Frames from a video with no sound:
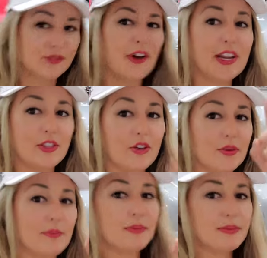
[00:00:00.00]
is funny though, the
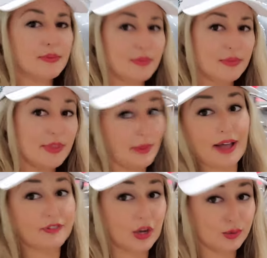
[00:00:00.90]

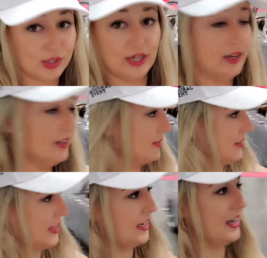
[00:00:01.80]
mafiosa,
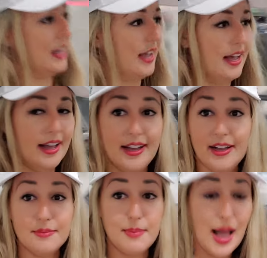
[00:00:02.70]
the
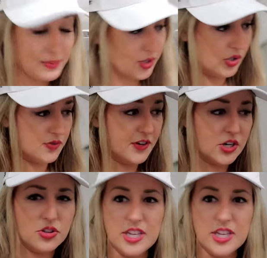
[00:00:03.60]
mobsters figured